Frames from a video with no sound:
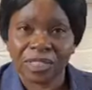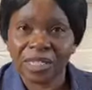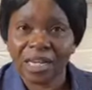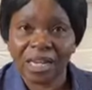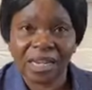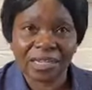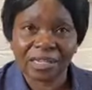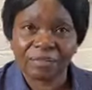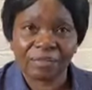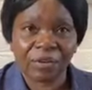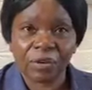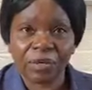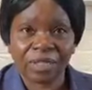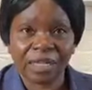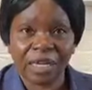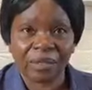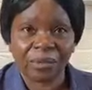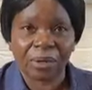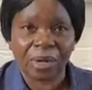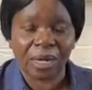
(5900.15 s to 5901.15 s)
you see, it's
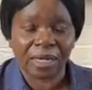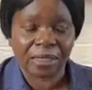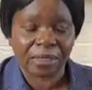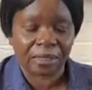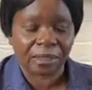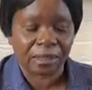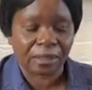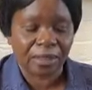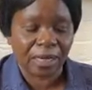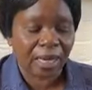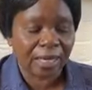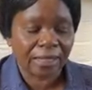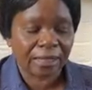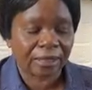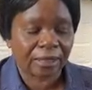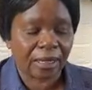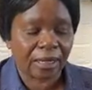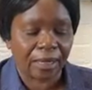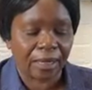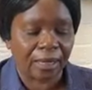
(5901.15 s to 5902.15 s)
future to us.
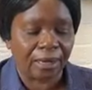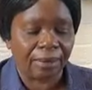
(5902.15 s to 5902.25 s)
Yes.